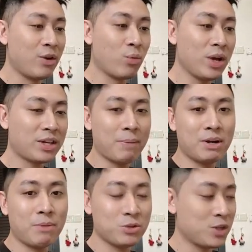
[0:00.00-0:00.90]
and what came
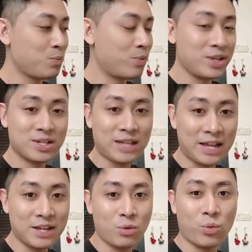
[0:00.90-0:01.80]
in the box was pretty
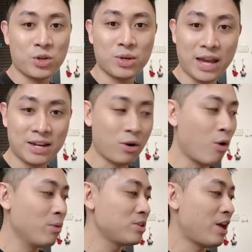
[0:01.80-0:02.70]
standard, what you get in
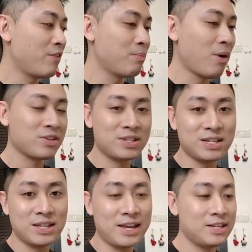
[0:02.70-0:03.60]
almost every box
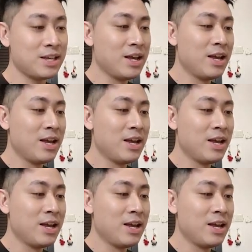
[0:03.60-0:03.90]
these days.